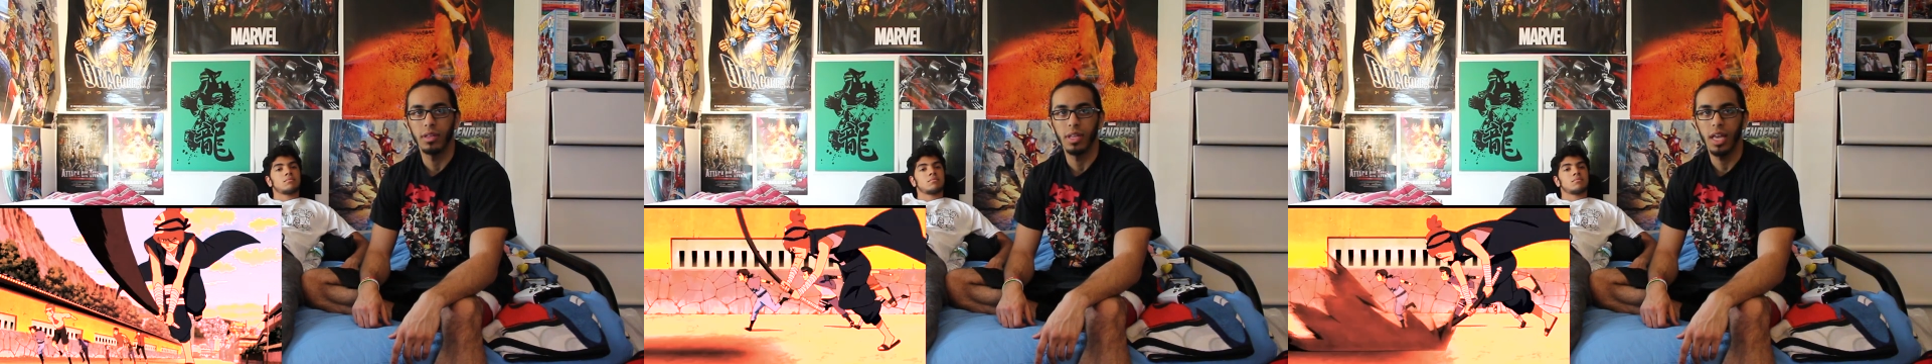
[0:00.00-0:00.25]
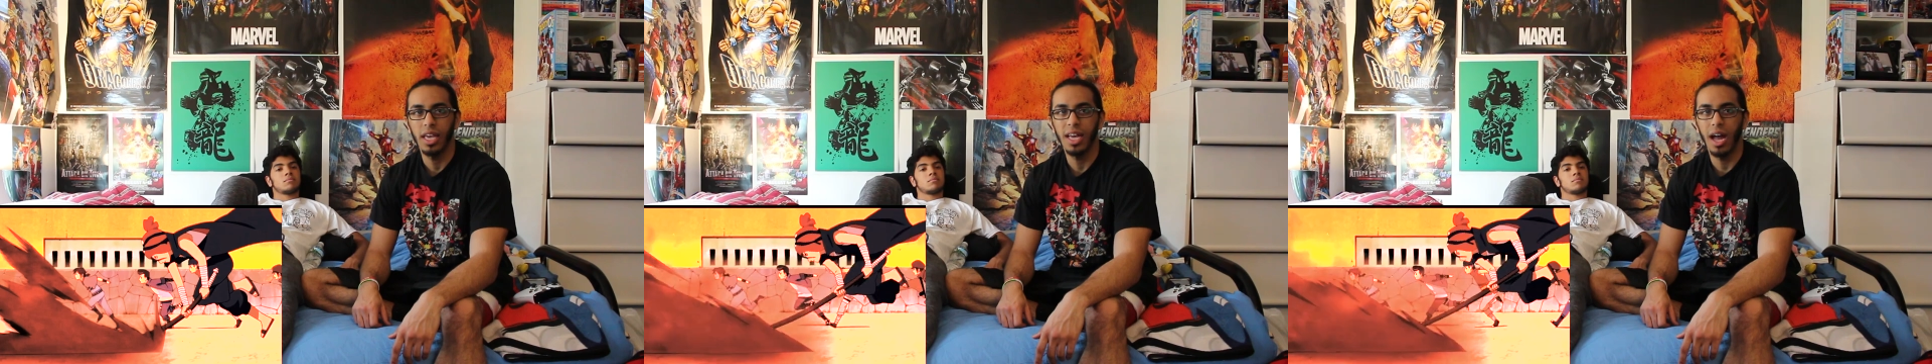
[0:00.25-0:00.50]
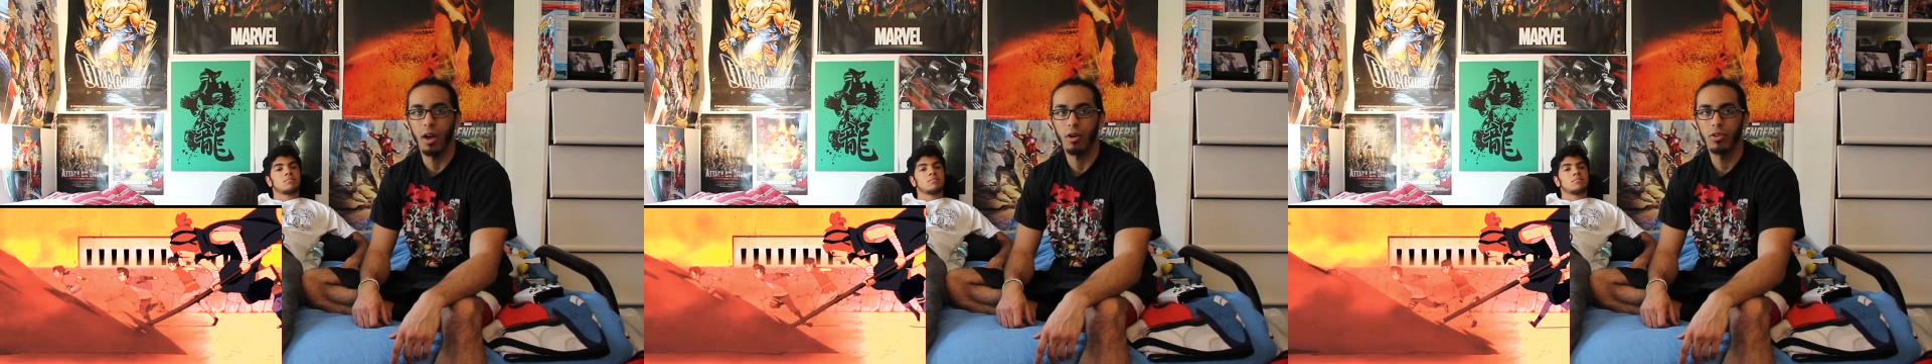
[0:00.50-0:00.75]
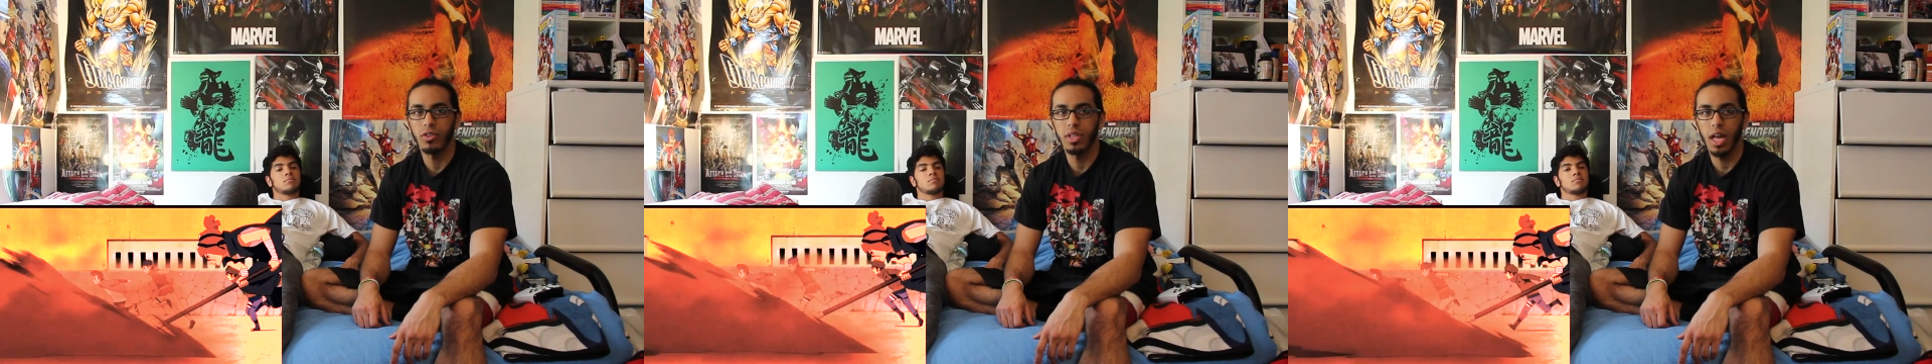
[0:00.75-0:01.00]
Man, he got
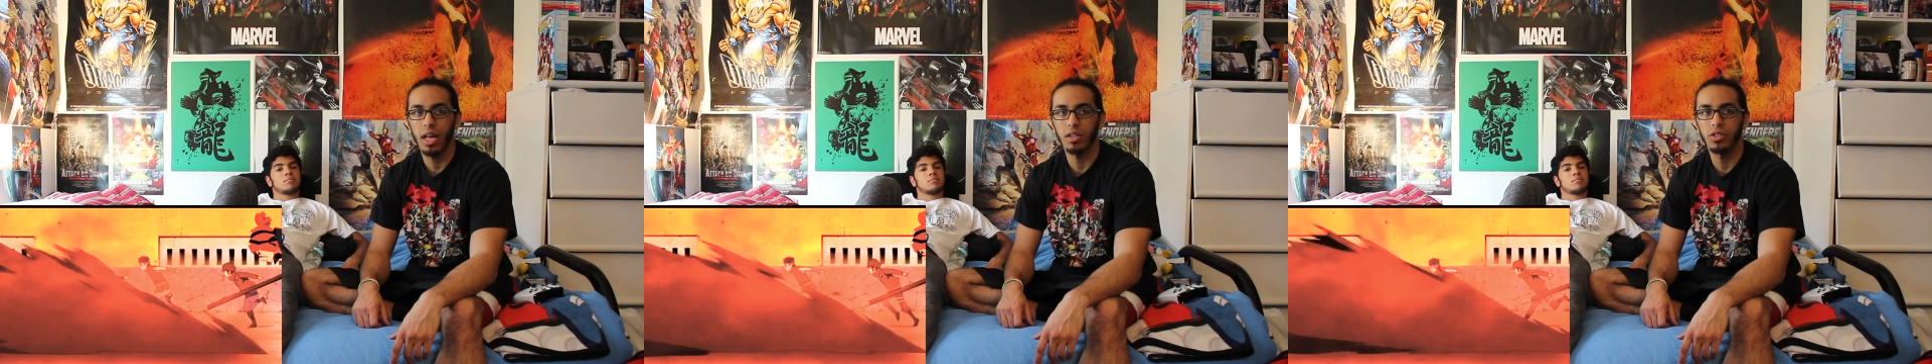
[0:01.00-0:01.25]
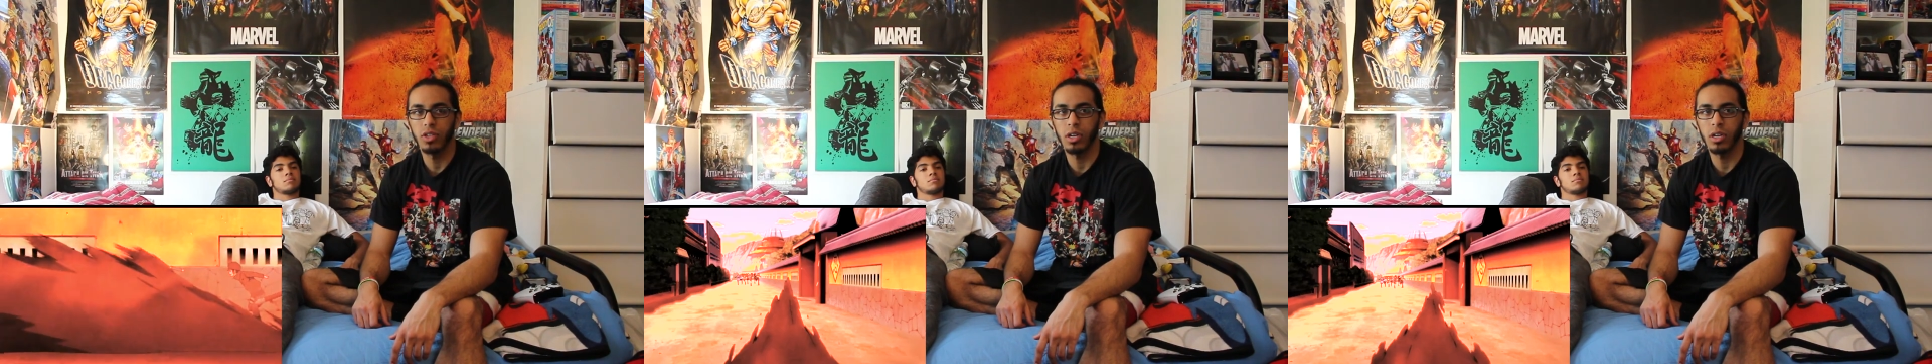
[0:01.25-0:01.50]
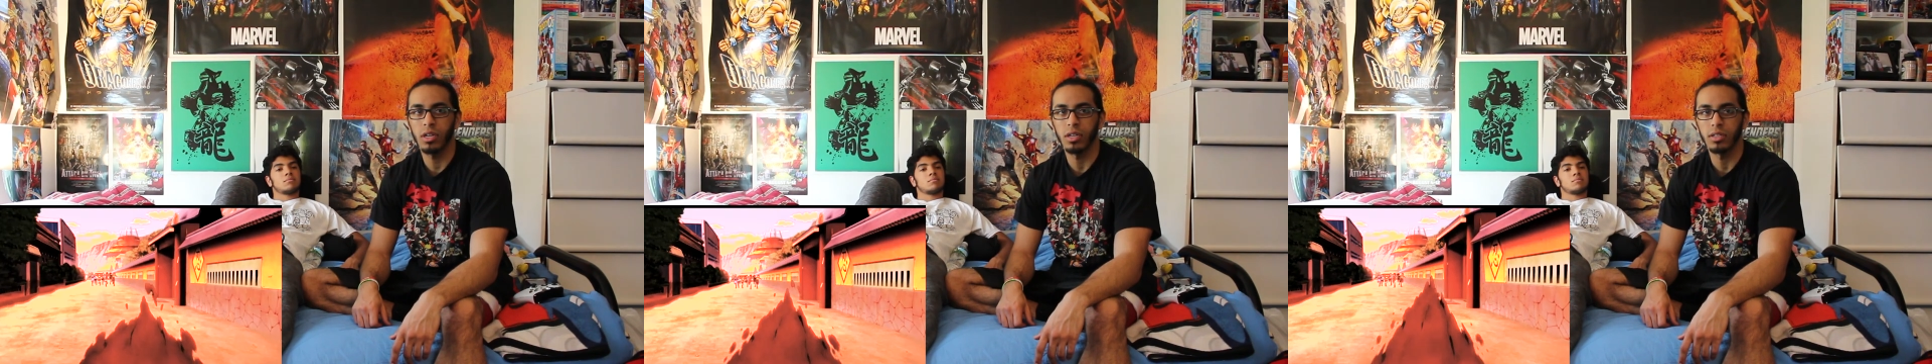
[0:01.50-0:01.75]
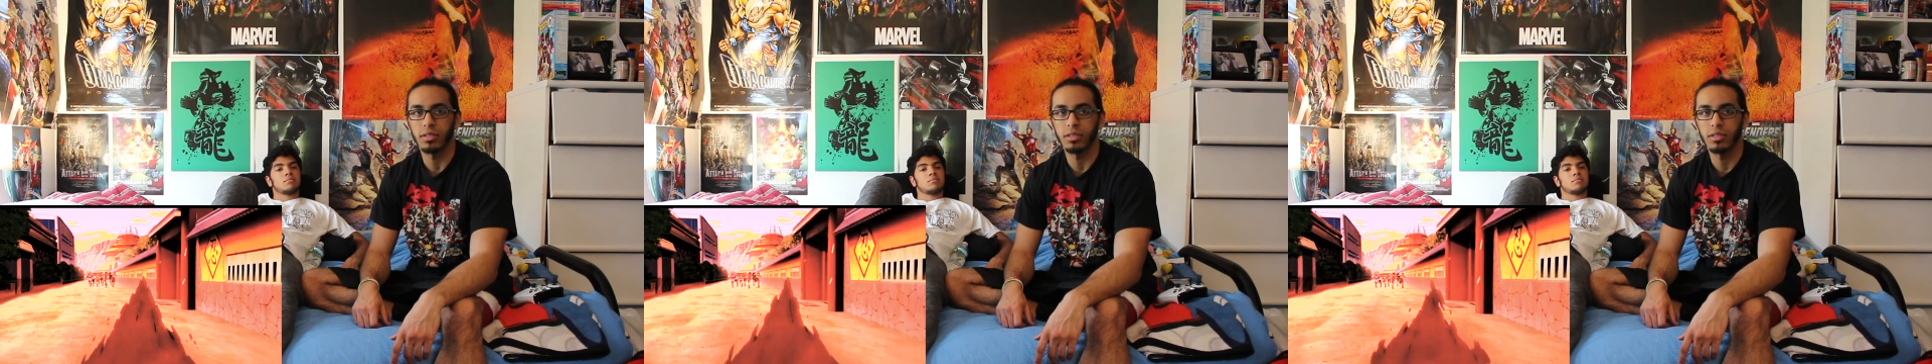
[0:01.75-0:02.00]
Earth Style
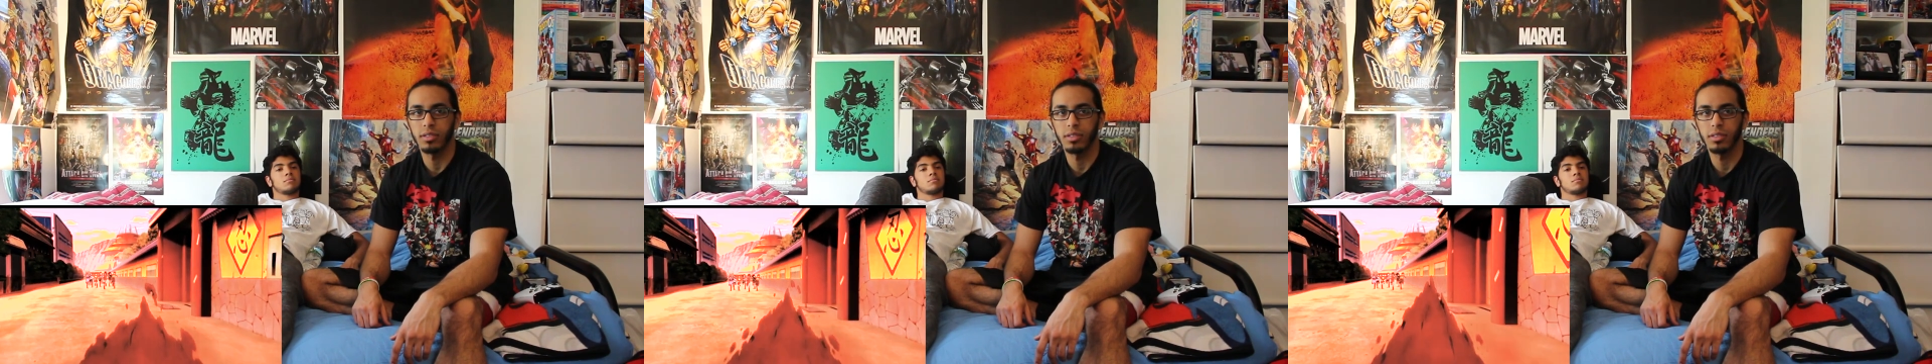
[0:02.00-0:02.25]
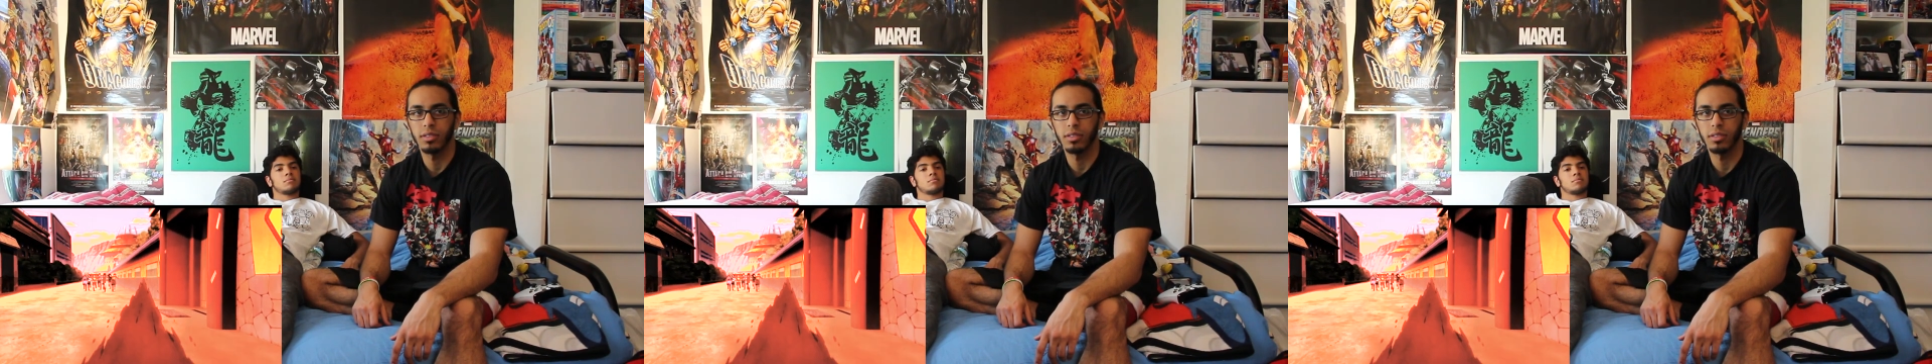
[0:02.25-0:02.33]
Johns.